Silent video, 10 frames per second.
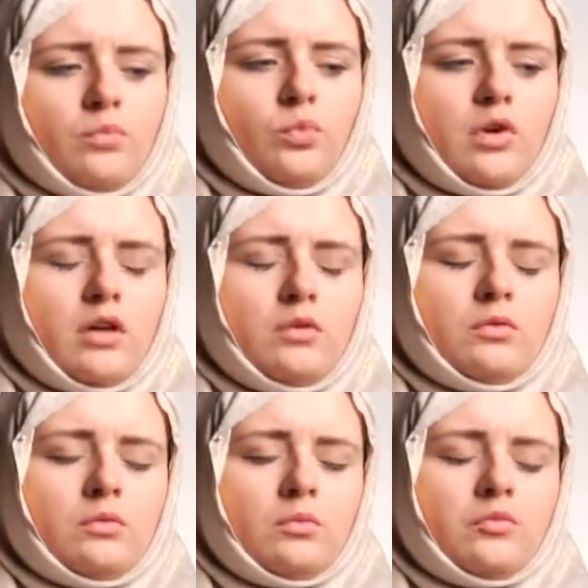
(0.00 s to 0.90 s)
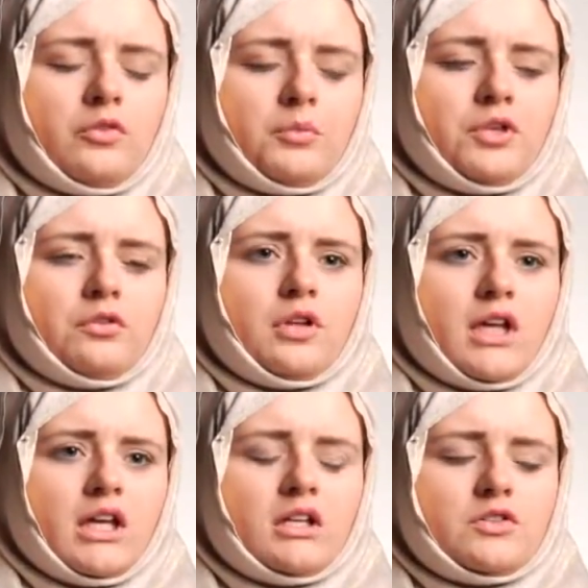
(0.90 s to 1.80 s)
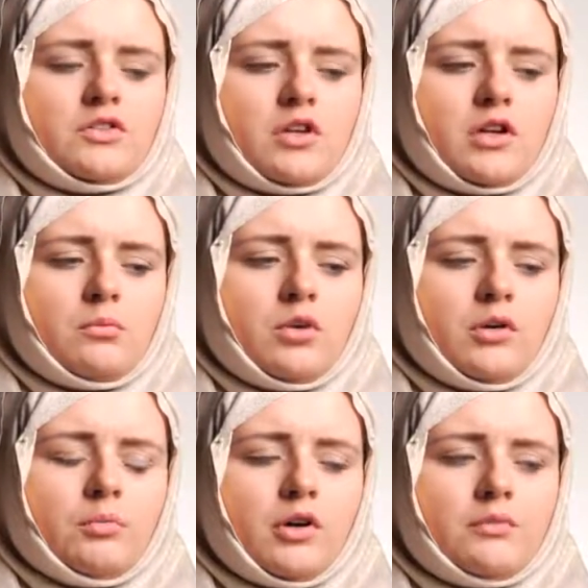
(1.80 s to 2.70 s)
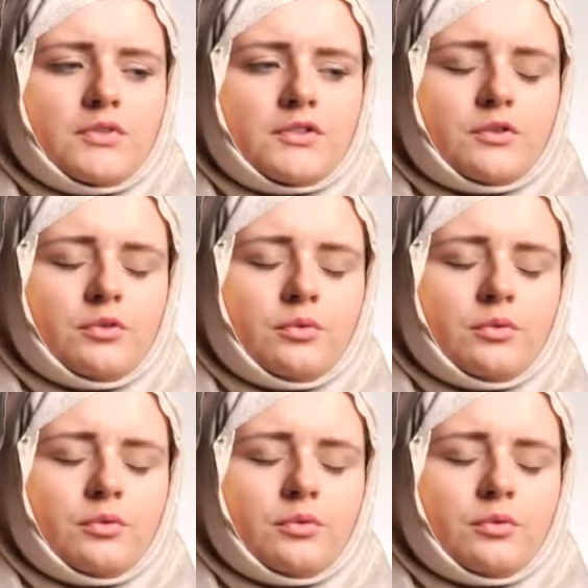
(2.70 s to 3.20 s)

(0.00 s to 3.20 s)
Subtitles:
Well, from a young age at my primary school,